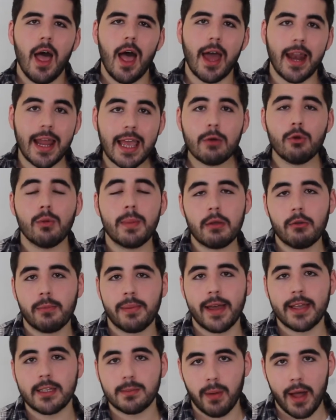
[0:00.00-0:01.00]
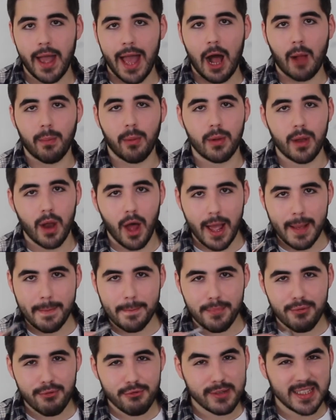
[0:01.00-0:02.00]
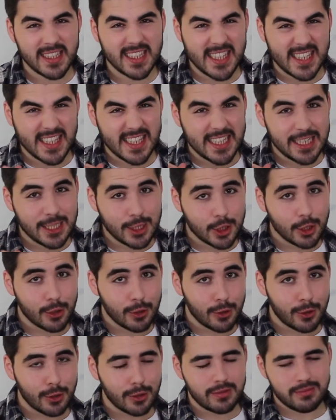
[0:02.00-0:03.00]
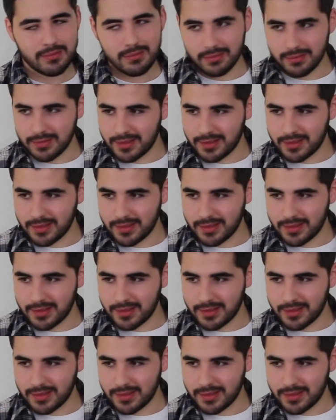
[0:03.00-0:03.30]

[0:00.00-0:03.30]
and he will be replaced by Albon, I'm pretty sure.